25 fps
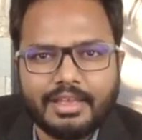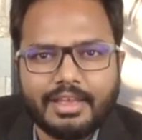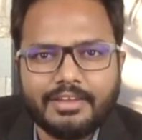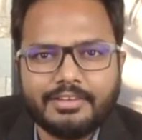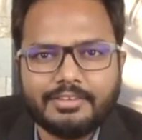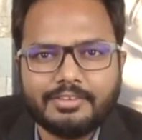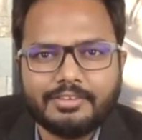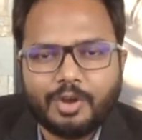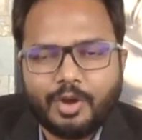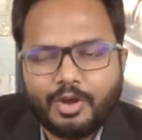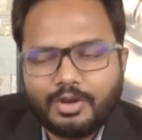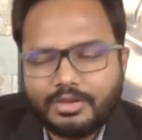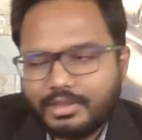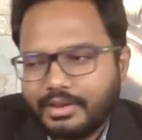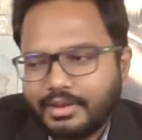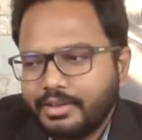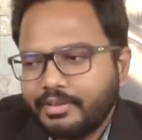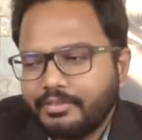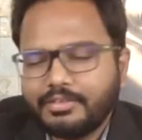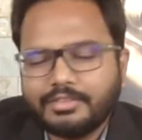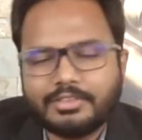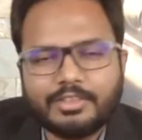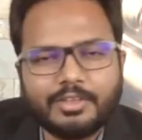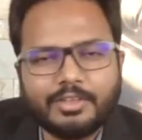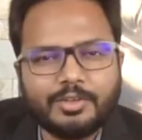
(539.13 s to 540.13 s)
it's not that
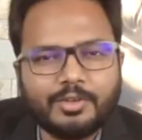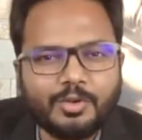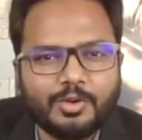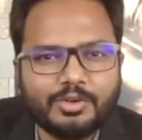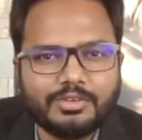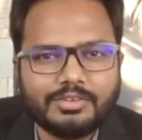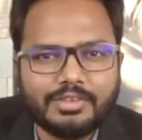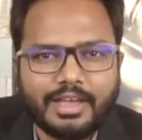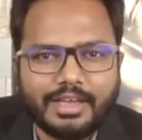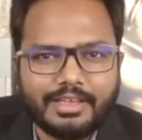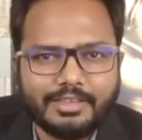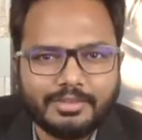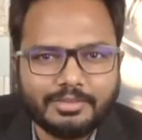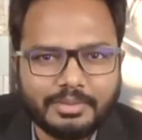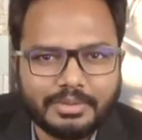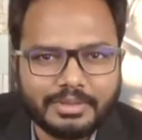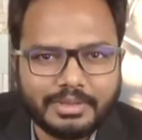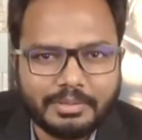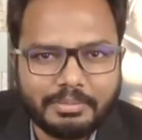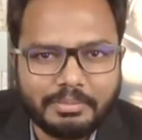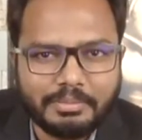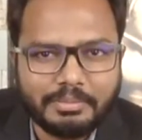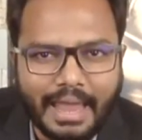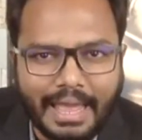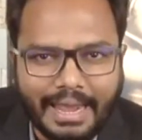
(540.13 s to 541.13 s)
everything goes as per
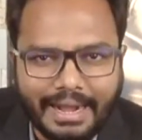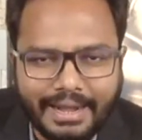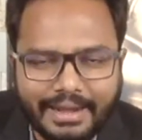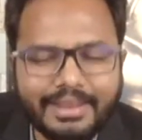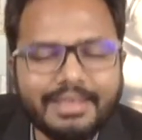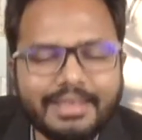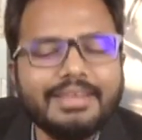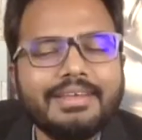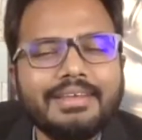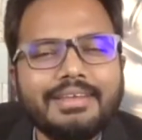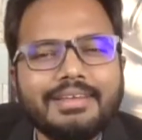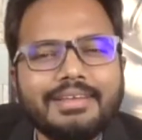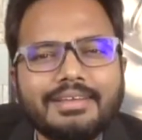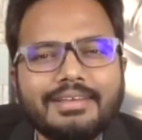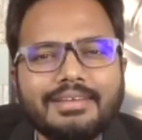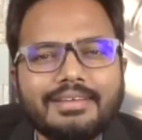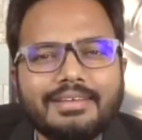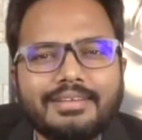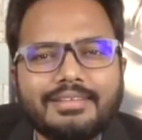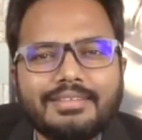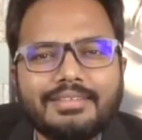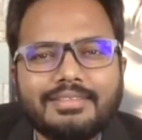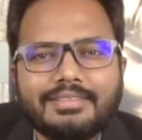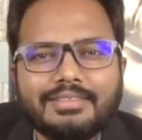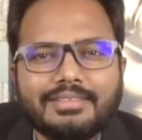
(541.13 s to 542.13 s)
the plan.
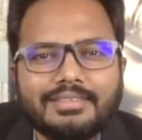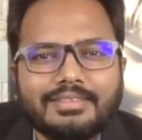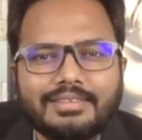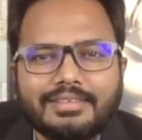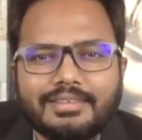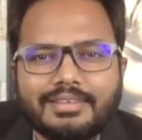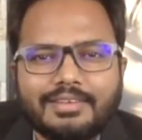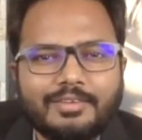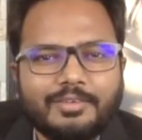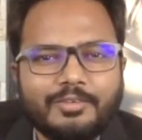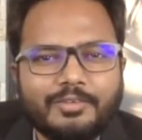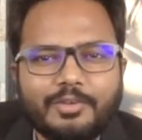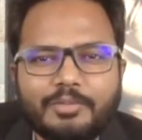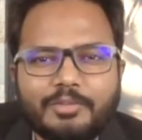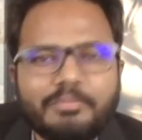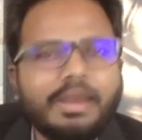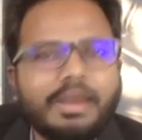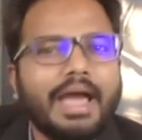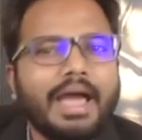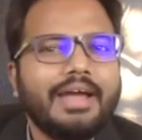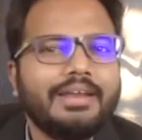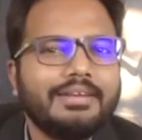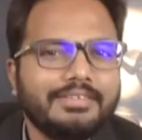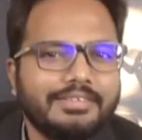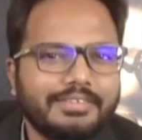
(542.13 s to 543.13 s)
We
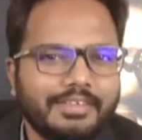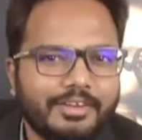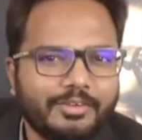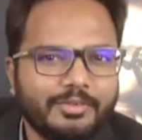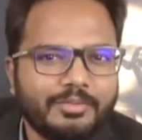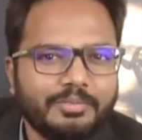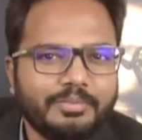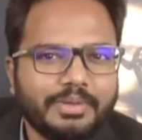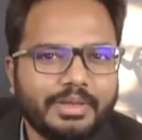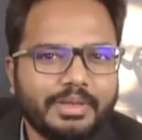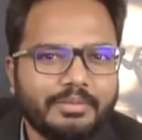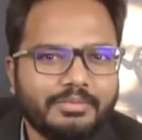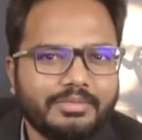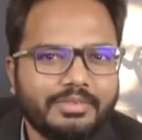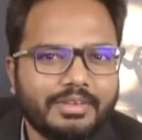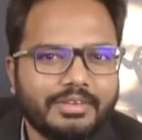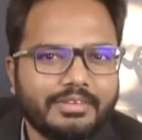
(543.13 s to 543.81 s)
planned 7 p.m.